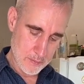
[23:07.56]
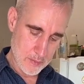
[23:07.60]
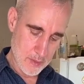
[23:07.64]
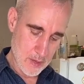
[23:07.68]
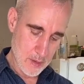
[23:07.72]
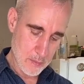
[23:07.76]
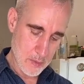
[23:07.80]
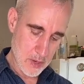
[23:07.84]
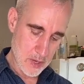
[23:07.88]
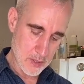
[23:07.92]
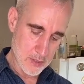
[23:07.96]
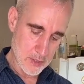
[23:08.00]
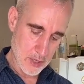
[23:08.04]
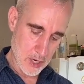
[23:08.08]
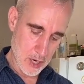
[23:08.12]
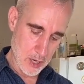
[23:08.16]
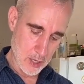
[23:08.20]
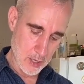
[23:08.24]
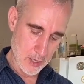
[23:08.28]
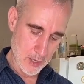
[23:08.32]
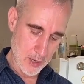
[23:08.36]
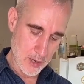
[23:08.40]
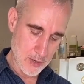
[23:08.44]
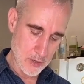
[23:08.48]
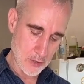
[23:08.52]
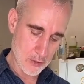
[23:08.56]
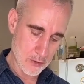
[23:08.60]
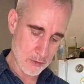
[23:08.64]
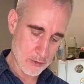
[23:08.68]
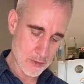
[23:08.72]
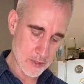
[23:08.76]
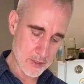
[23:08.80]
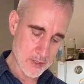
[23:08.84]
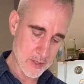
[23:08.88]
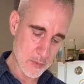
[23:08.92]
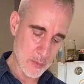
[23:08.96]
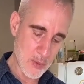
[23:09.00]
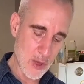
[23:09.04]
Come on, darling. I know you're
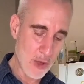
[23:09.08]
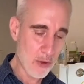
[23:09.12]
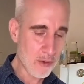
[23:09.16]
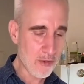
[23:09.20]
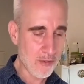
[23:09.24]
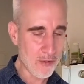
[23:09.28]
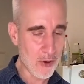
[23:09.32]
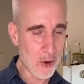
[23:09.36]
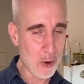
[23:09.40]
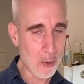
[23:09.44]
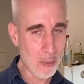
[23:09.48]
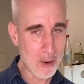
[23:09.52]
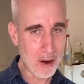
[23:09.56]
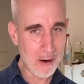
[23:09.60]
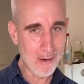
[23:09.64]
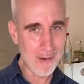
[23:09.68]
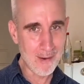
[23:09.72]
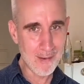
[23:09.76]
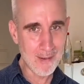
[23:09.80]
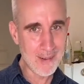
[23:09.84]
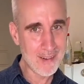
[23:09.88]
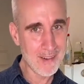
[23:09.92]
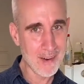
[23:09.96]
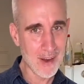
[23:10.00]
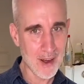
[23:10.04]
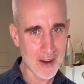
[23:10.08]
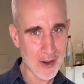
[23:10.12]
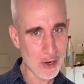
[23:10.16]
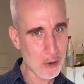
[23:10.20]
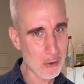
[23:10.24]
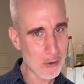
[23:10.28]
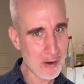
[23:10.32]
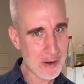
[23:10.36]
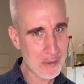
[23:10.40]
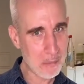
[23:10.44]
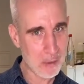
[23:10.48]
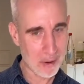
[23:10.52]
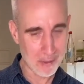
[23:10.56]
just a milk foamer and not a
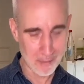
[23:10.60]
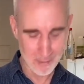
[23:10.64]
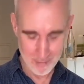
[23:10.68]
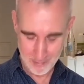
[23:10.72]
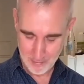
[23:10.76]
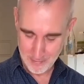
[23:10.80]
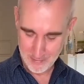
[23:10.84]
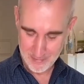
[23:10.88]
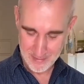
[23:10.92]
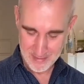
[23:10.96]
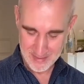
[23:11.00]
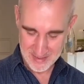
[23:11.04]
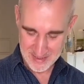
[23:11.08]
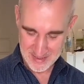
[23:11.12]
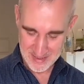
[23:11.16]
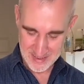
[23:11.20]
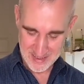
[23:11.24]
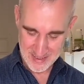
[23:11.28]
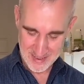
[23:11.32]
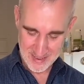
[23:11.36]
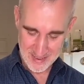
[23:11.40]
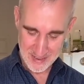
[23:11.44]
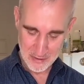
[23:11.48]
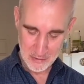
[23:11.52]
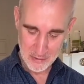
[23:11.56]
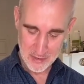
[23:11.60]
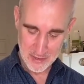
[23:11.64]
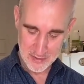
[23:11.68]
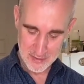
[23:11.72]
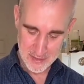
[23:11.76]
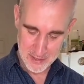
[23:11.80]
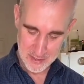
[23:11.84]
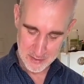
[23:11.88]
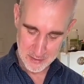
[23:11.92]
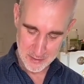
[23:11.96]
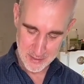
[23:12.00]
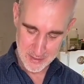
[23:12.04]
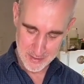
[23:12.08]
creamer. You can
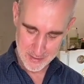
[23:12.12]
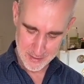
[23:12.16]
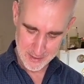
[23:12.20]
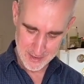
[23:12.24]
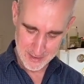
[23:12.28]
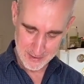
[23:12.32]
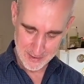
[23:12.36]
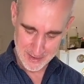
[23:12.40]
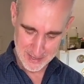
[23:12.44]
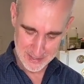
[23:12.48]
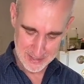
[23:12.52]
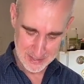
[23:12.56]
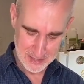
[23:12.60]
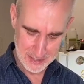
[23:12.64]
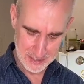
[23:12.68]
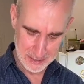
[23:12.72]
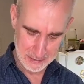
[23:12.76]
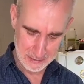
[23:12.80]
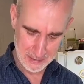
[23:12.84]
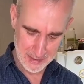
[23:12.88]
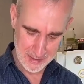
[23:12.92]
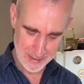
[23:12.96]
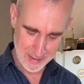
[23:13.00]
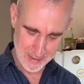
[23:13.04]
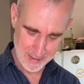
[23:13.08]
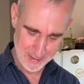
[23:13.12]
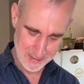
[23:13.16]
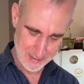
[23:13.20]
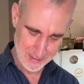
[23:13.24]
do it. You can do it.